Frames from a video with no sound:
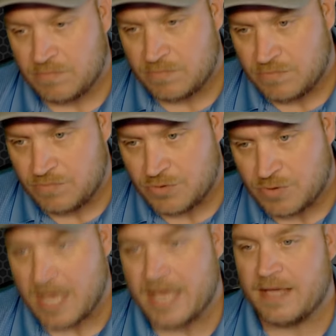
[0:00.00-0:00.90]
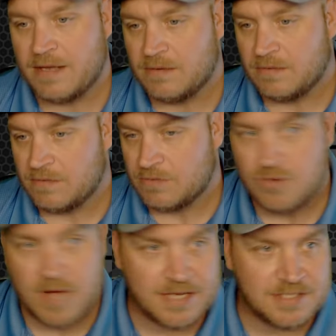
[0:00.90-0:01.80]
Try it.
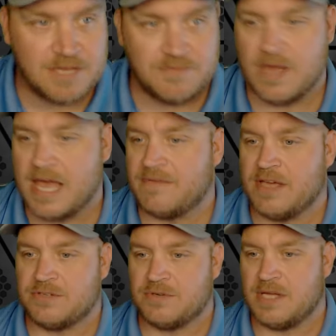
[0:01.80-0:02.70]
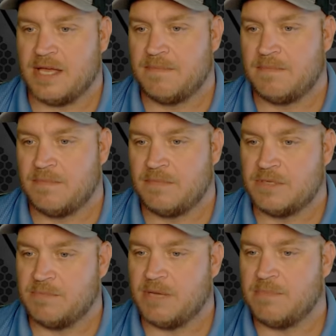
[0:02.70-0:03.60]
Try and see if you have extra time to
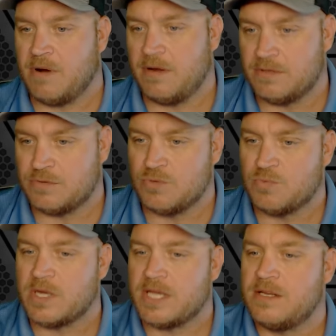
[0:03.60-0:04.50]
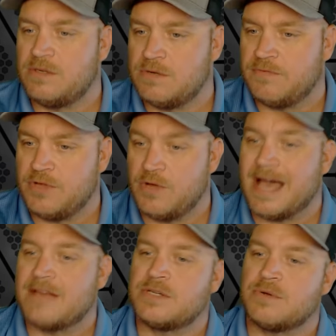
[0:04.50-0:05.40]
be a part of this group. What can it do for you?
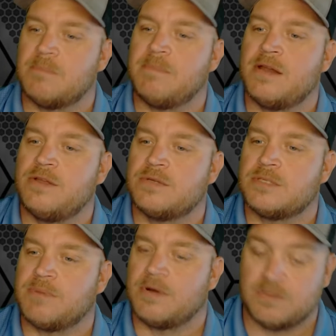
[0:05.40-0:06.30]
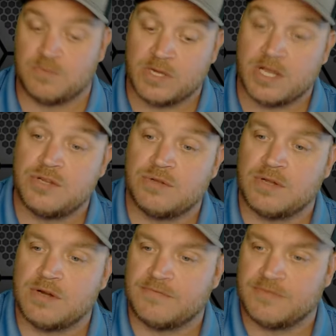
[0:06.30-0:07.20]
How's it going to better you as a person? What can you
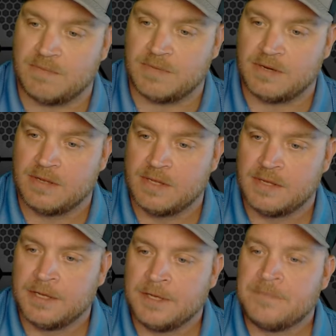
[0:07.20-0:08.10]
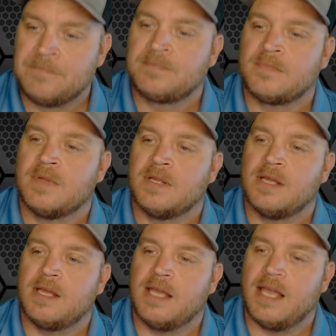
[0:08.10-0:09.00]
learn from it?
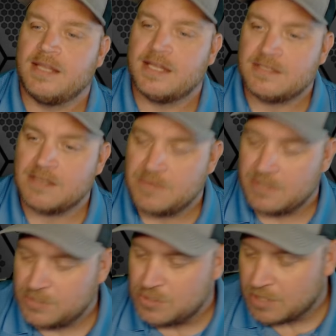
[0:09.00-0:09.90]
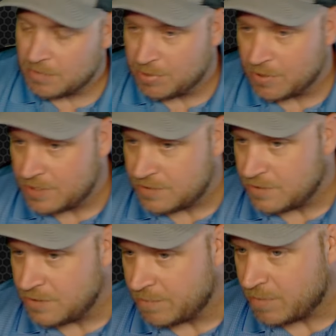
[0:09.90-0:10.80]
And that's something that you can put into
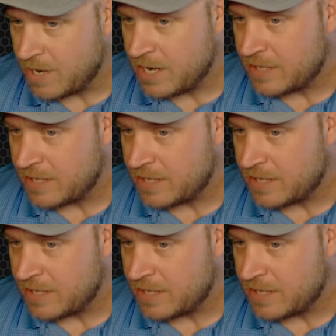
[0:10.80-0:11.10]
your brand.